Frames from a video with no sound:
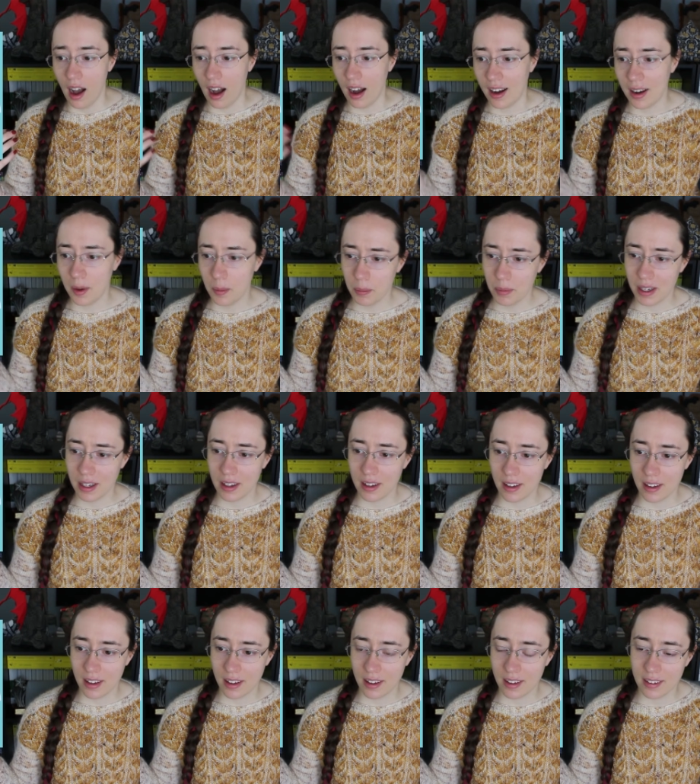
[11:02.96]
Um,
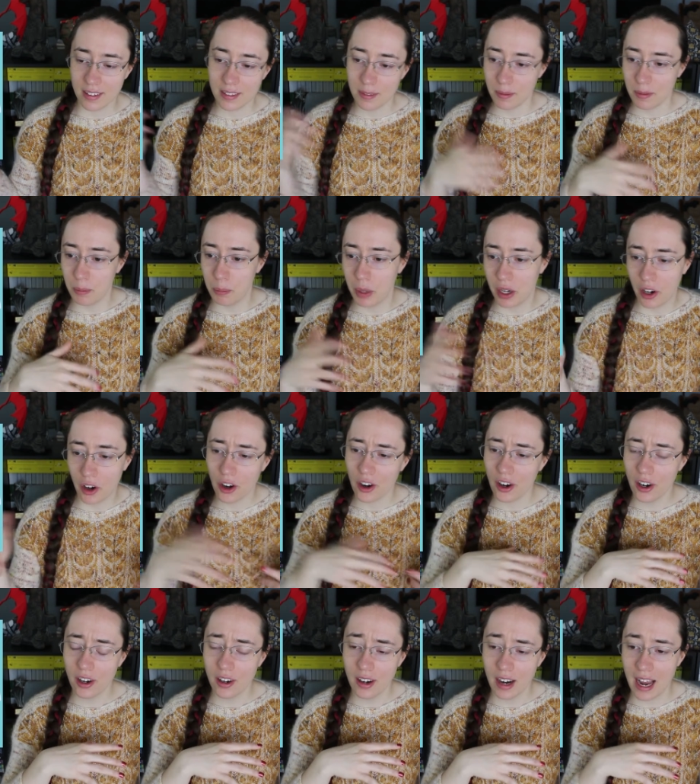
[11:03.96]
but
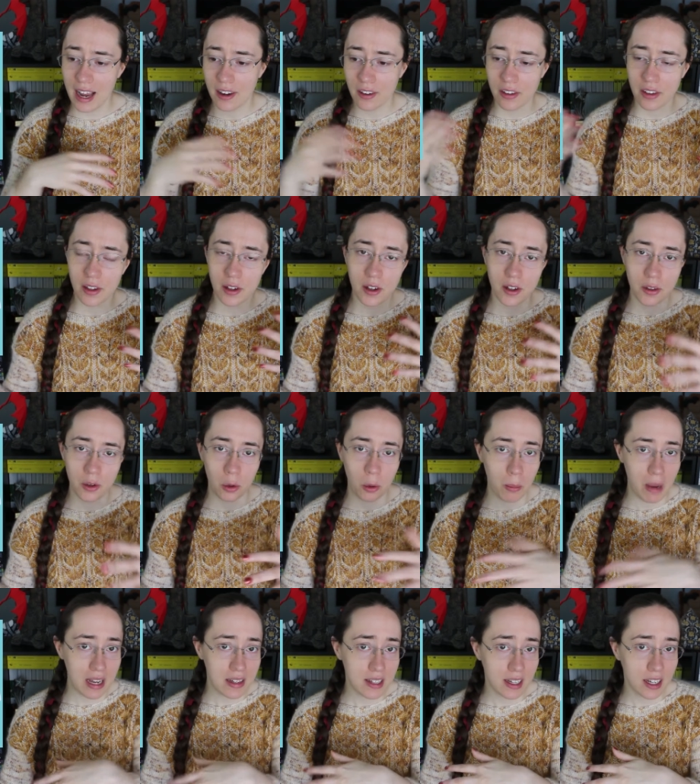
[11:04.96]
her and the, the
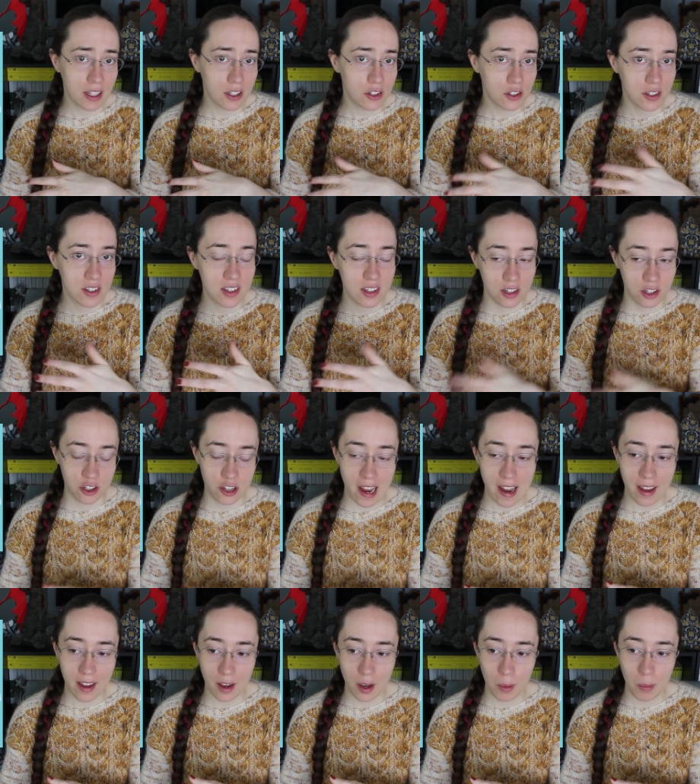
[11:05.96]
romantic interest
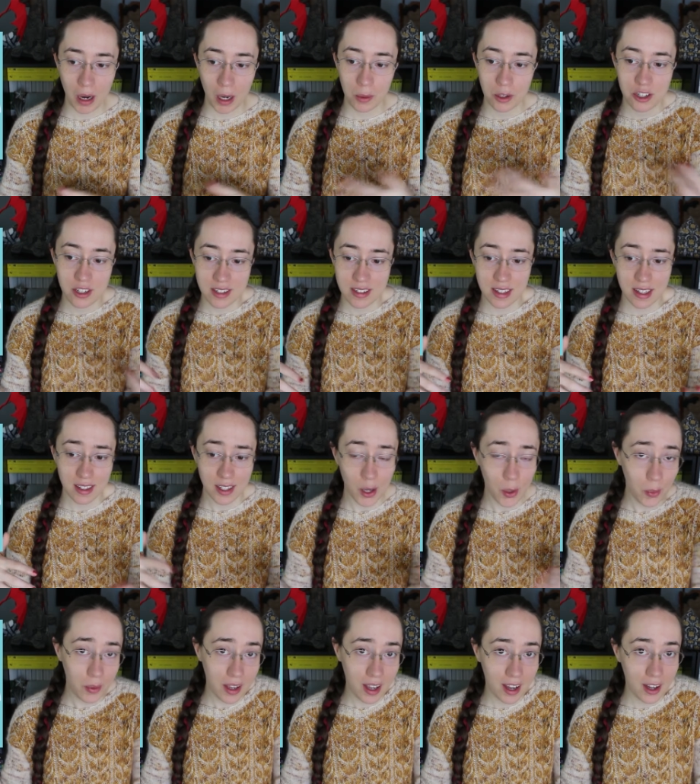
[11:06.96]
Jacob, I was just like,
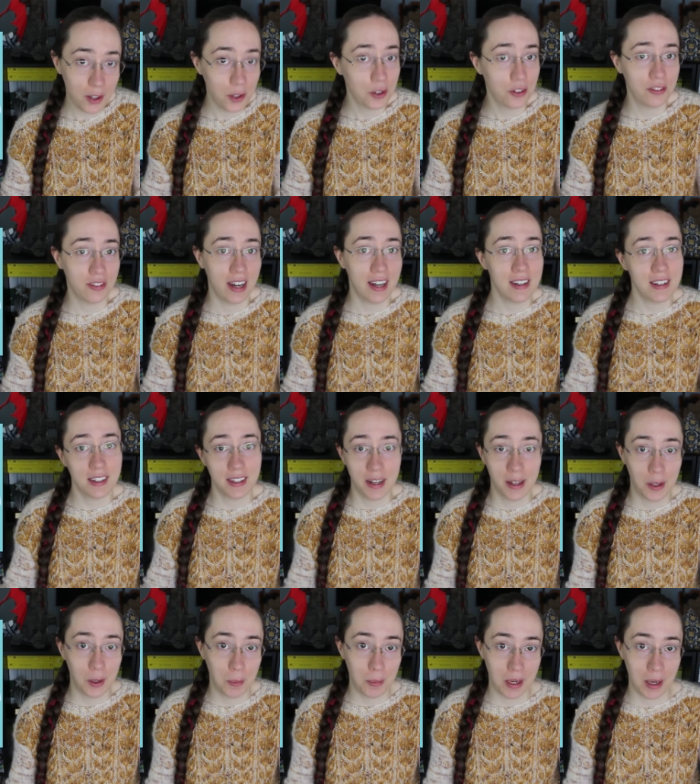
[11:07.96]
okay, you're fine
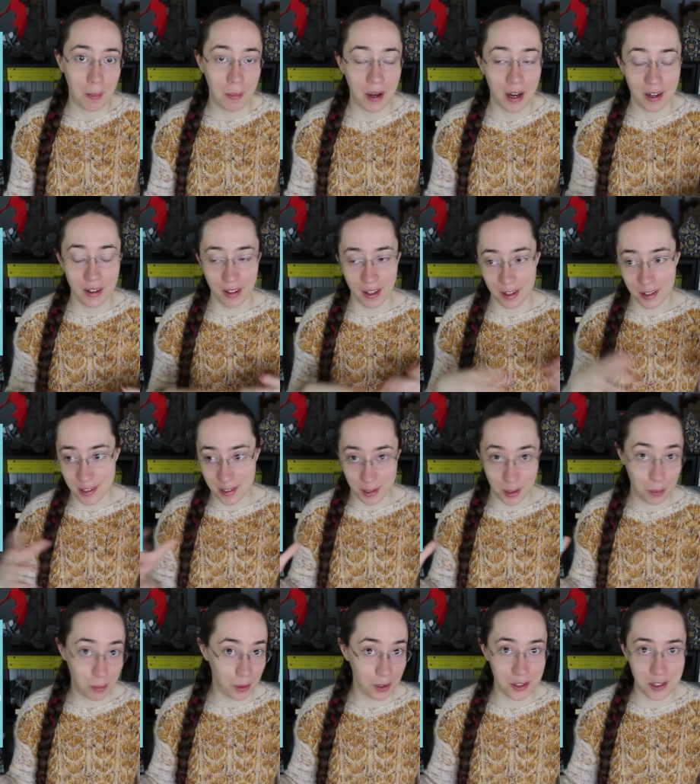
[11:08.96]
together, but I'm not like
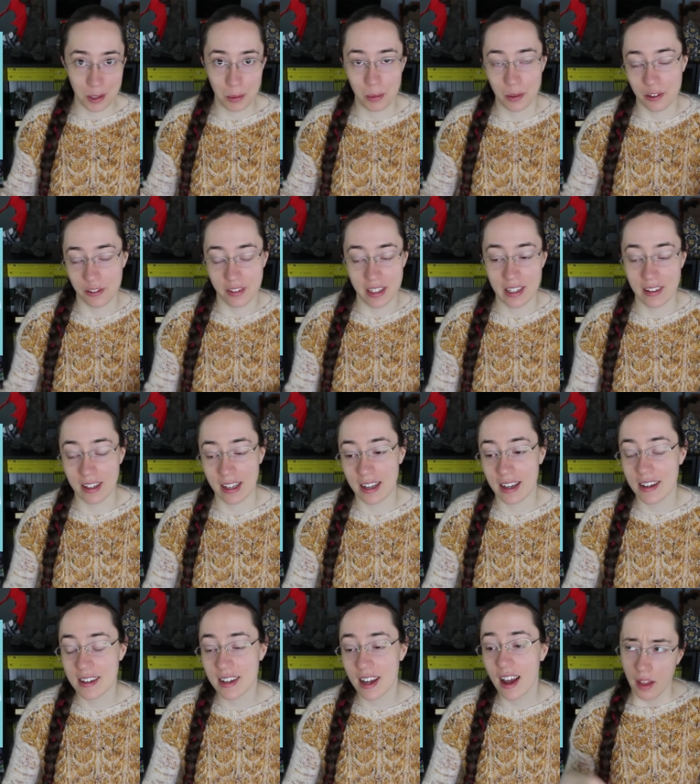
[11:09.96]
super, super feeling
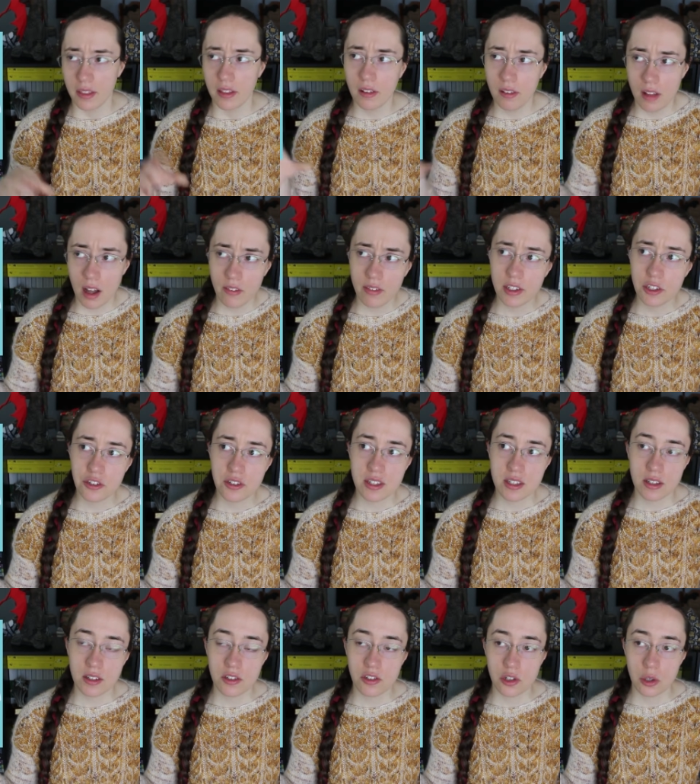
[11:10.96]
it. The love
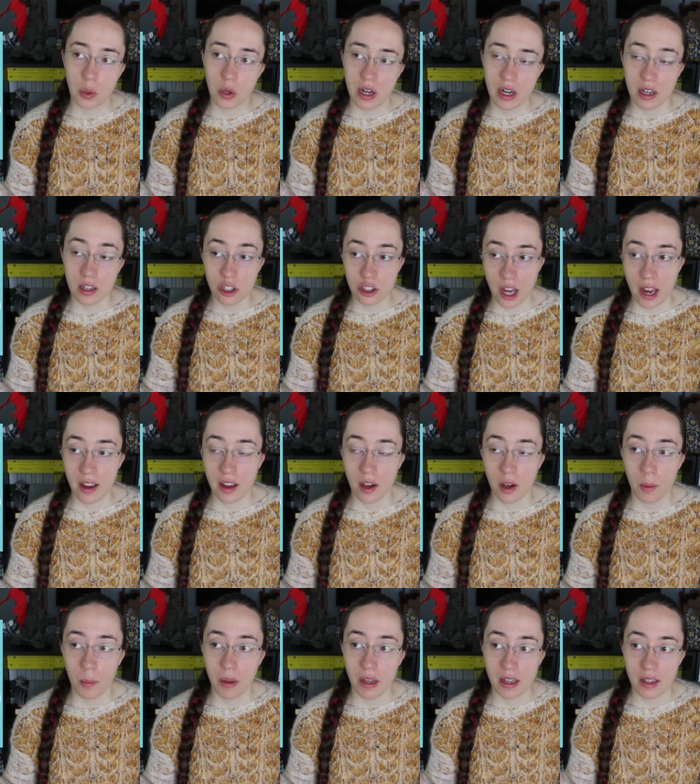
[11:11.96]
interest in the story,
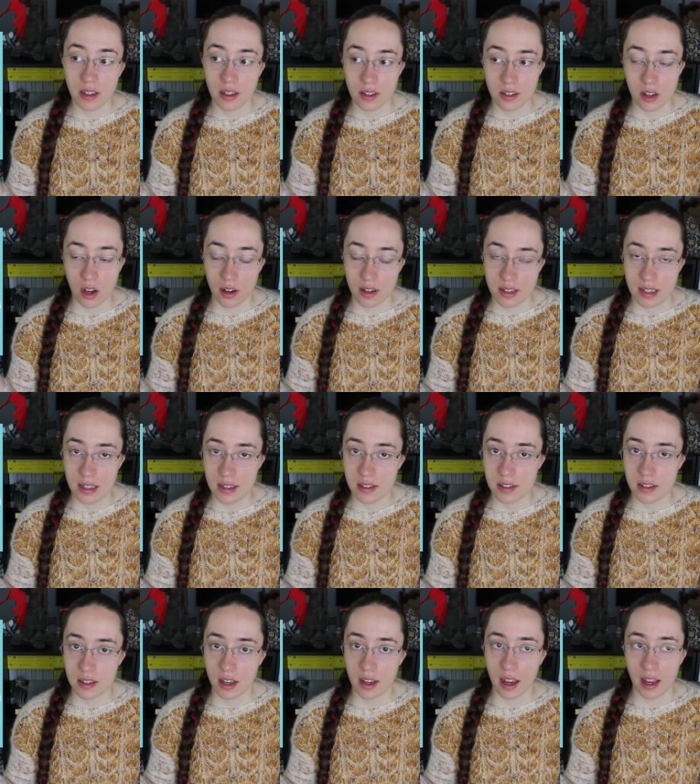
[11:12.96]
Jacob, is
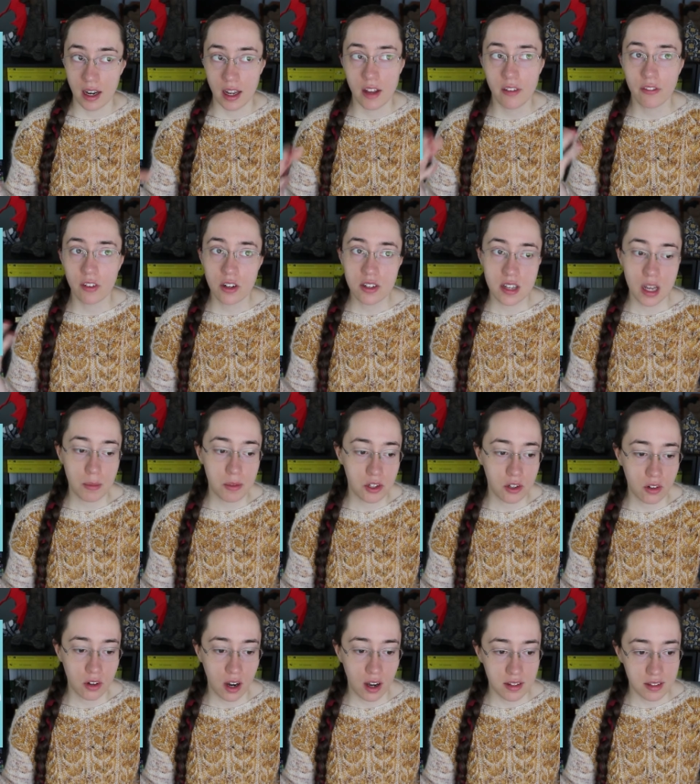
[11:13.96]
autistic and he first comes
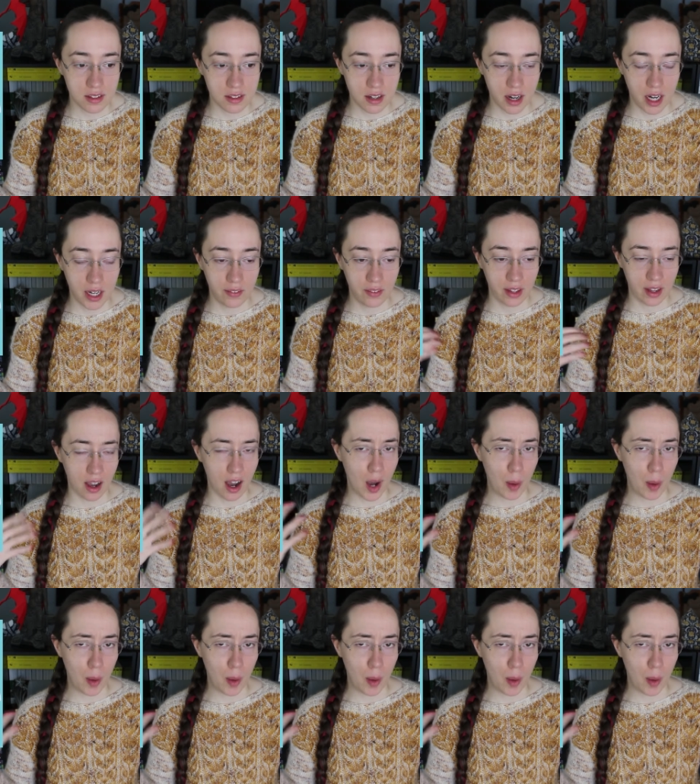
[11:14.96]
across as kind of like